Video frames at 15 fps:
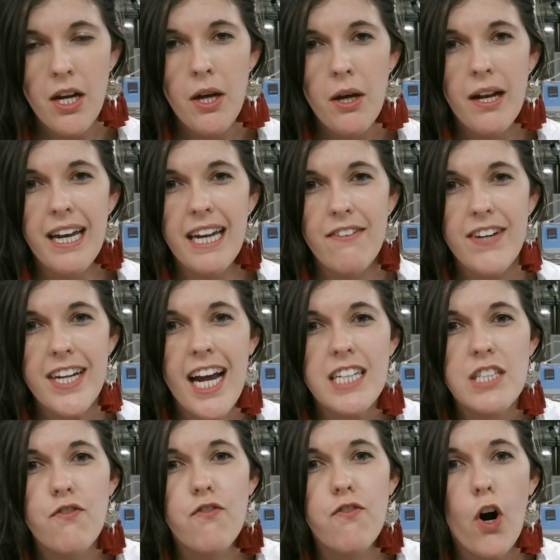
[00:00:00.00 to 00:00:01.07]
leaving us
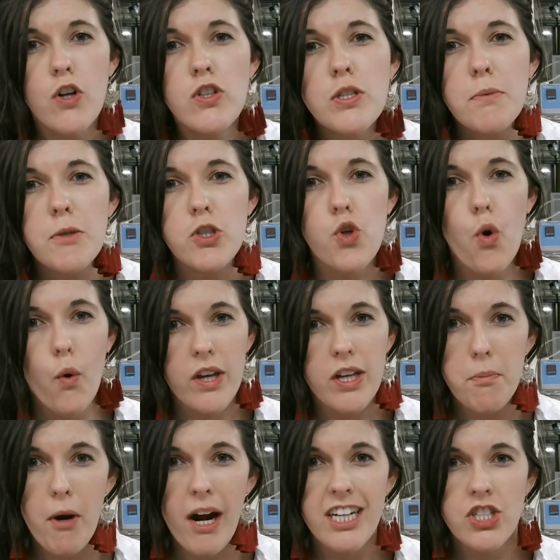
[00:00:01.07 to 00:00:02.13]
vulnerable to oil
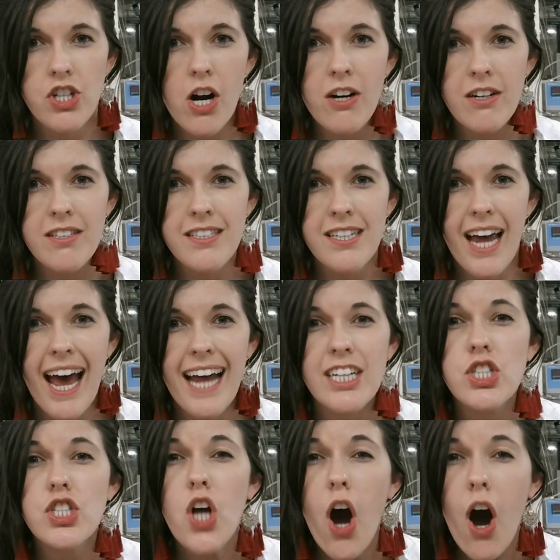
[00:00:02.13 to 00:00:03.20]
price shocks and
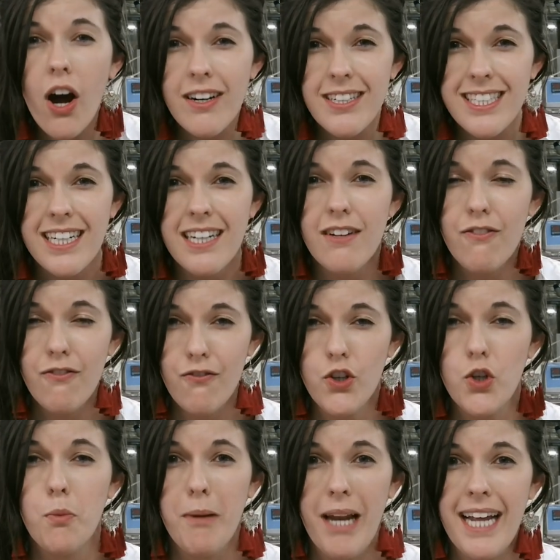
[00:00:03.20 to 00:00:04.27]
toxic
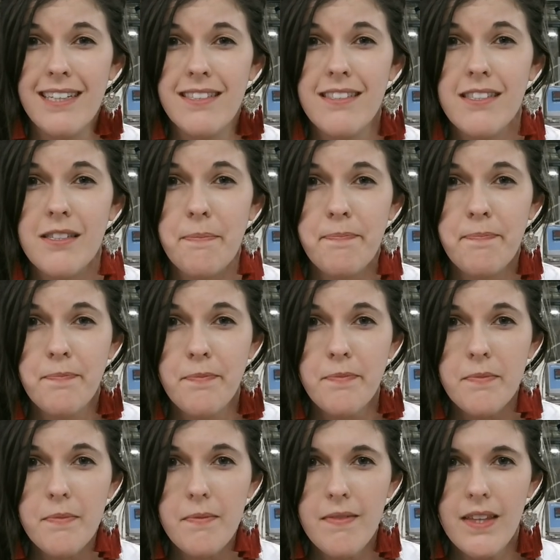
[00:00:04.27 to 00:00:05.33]
fuel blends.
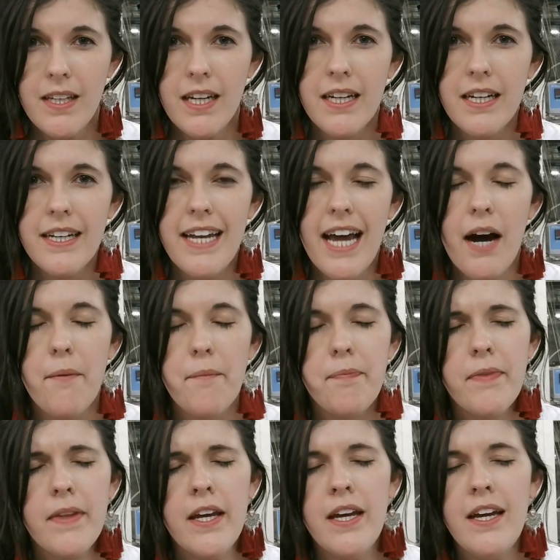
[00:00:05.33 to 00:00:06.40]
Now,
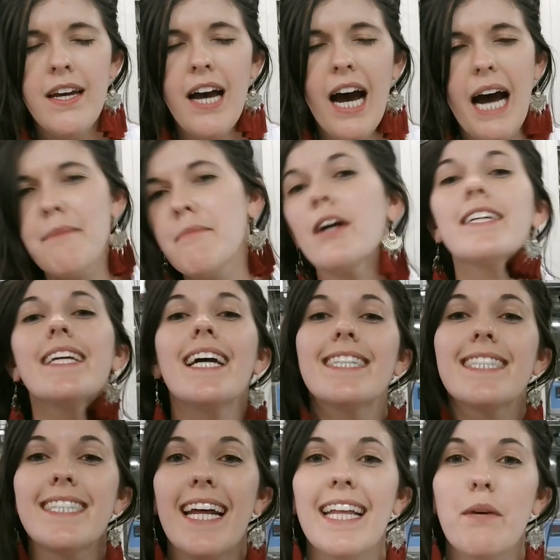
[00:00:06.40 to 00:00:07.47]
I'm not here to
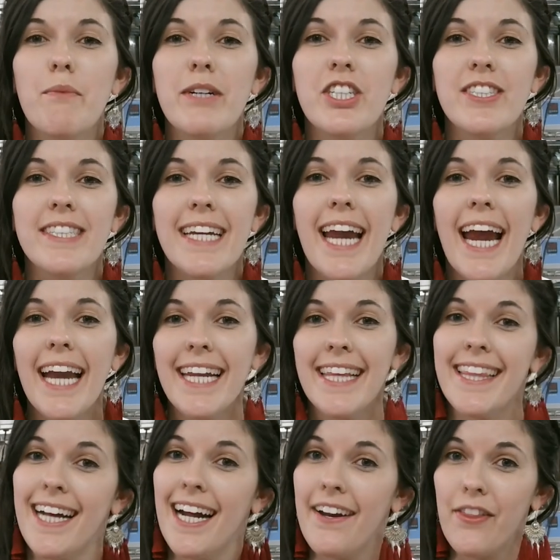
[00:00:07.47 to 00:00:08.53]
say that we should dig
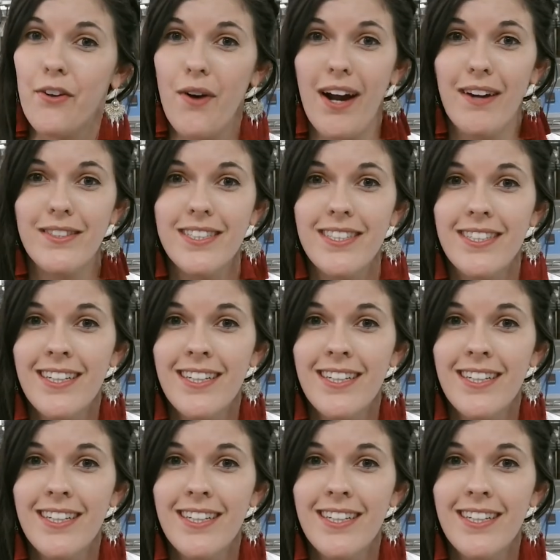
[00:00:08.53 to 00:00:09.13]
anything out of the ground,